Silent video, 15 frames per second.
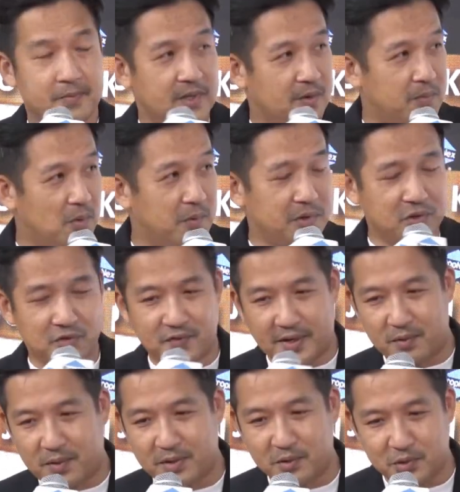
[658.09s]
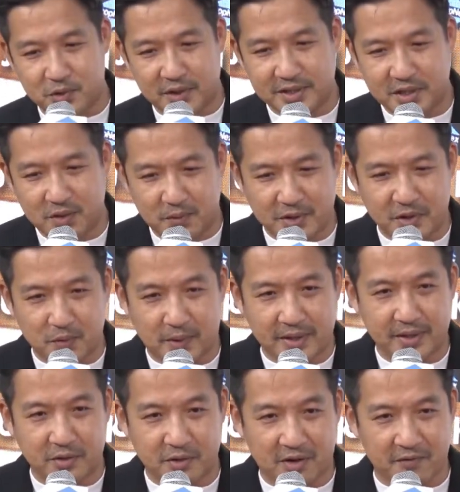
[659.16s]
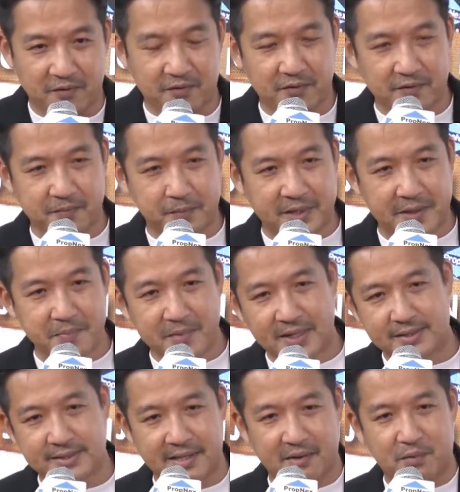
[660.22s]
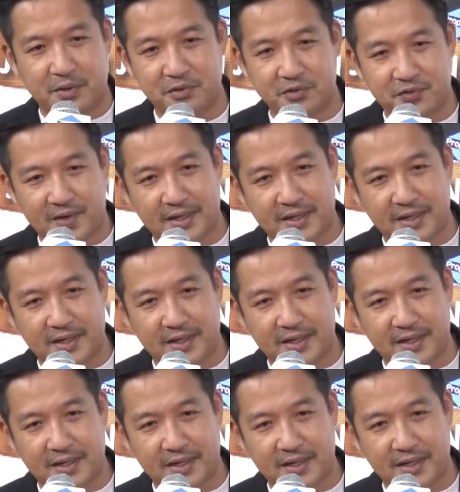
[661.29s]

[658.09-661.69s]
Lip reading: The moment you find what you treasure, what you want, you have teammates that want to fight